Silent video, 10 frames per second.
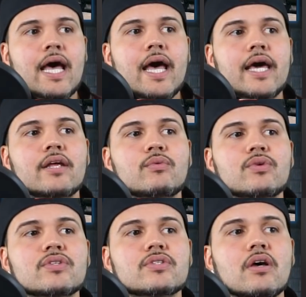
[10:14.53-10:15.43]
And it
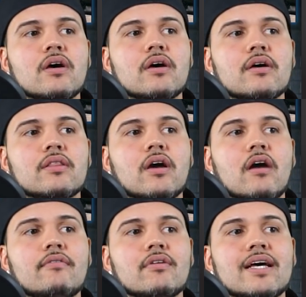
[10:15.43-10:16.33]
was the
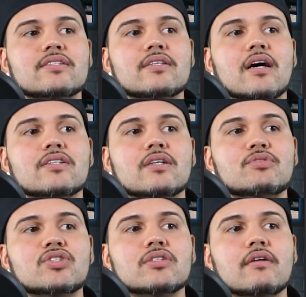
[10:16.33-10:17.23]
cover as the
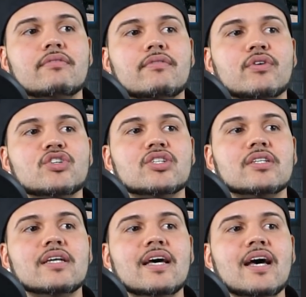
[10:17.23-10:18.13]
Assumption of the
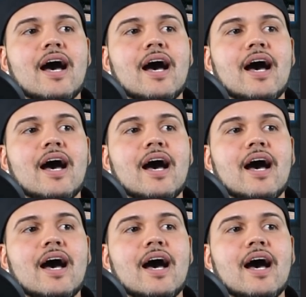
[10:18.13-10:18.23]
Virgin.